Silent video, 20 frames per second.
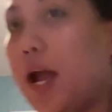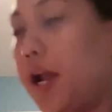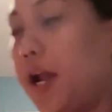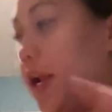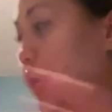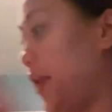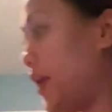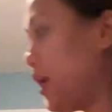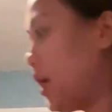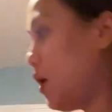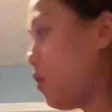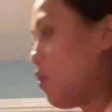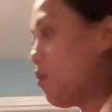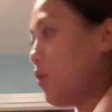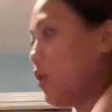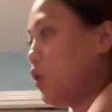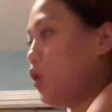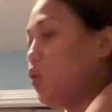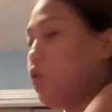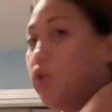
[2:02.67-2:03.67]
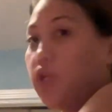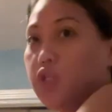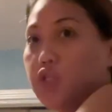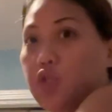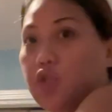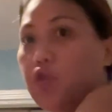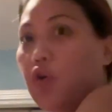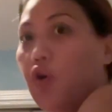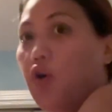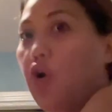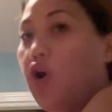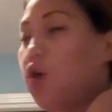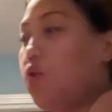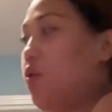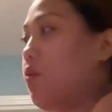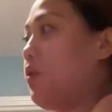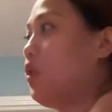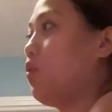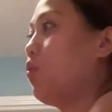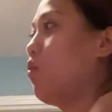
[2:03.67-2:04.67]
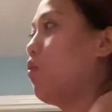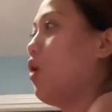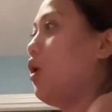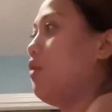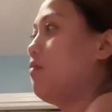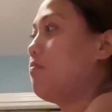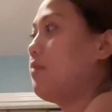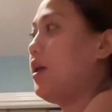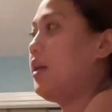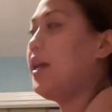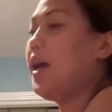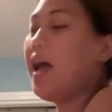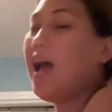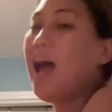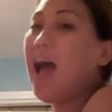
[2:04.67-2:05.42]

earlier we went to the store. We went to Walmart.